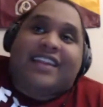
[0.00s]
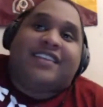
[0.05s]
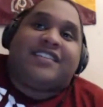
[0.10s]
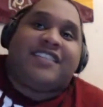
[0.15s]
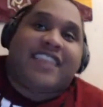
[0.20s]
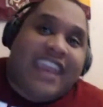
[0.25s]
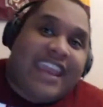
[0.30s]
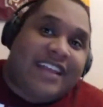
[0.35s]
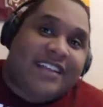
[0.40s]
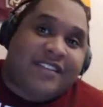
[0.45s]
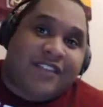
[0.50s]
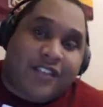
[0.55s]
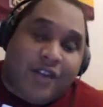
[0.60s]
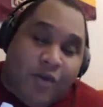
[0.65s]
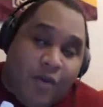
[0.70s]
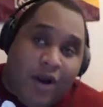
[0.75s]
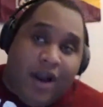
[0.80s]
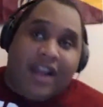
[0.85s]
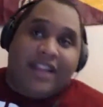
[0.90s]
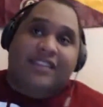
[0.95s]
didn't get a
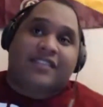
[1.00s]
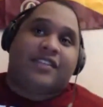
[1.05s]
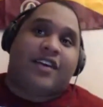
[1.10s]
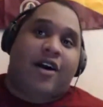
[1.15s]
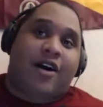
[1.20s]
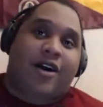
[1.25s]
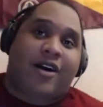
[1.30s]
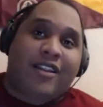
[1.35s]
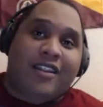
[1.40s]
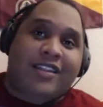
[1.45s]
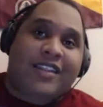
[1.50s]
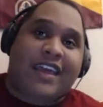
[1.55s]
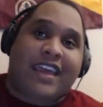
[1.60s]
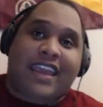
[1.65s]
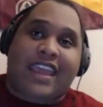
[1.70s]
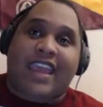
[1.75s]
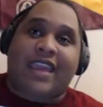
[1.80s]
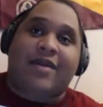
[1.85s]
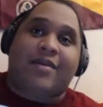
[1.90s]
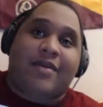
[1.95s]
chance to watch
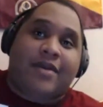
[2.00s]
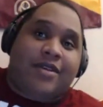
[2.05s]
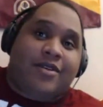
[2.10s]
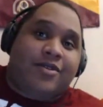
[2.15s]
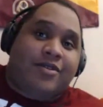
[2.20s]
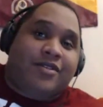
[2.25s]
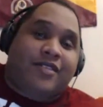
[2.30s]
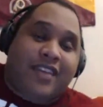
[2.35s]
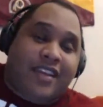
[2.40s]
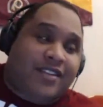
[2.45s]
all of that game.